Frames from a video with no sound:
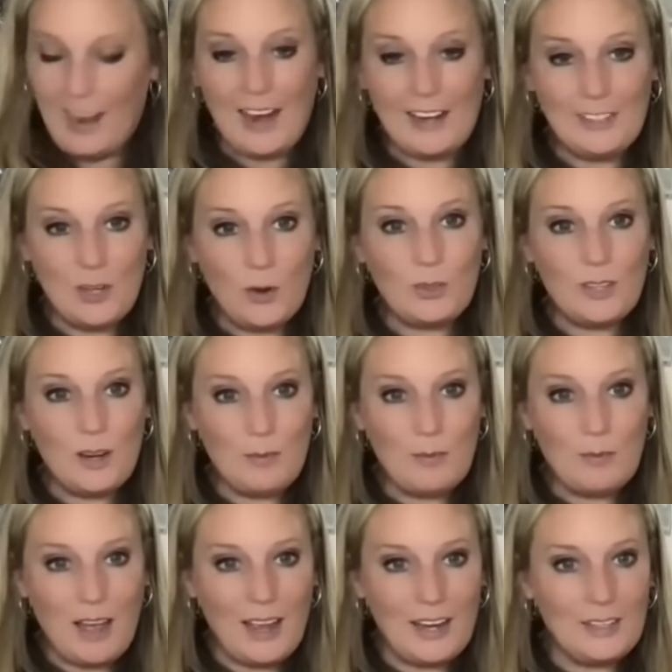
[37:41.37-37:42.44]
I know that I'm
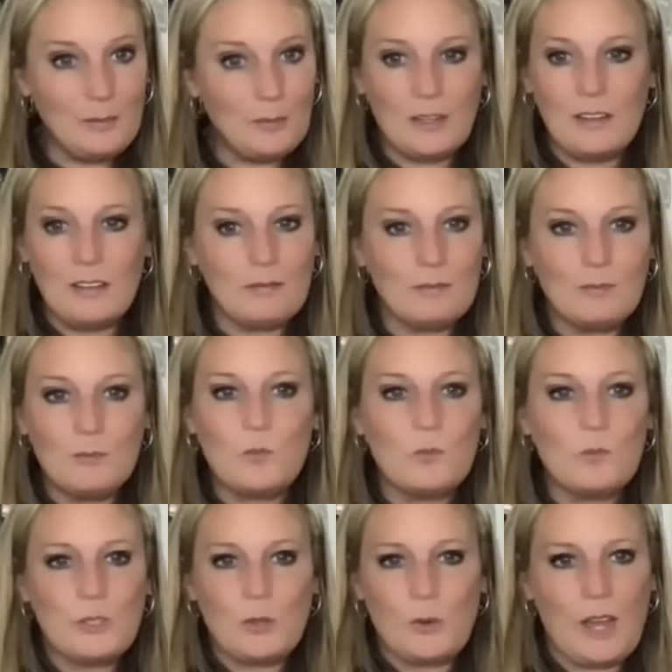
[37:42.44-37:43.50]
behind, but
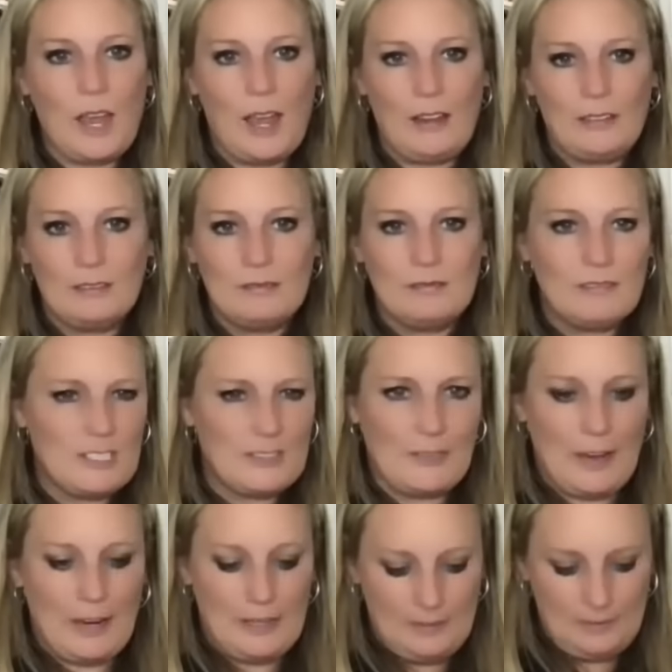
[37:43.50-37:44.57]
it's okay. It's
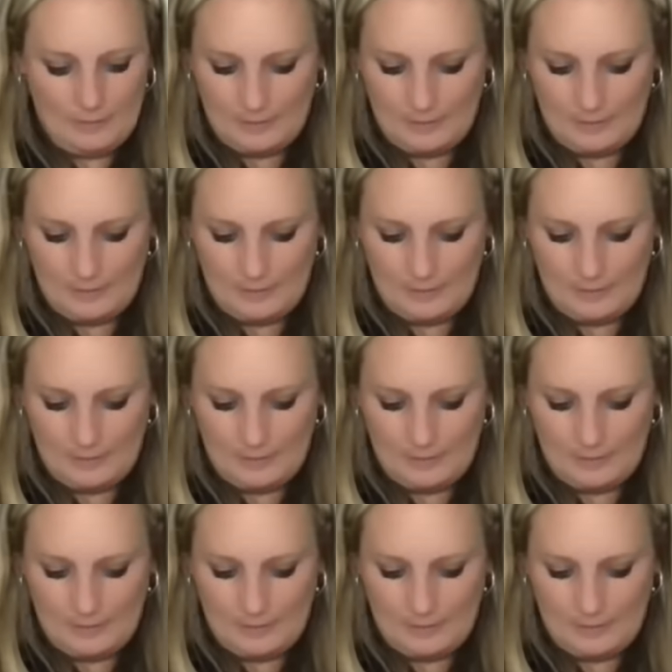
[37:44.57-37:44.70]
fine.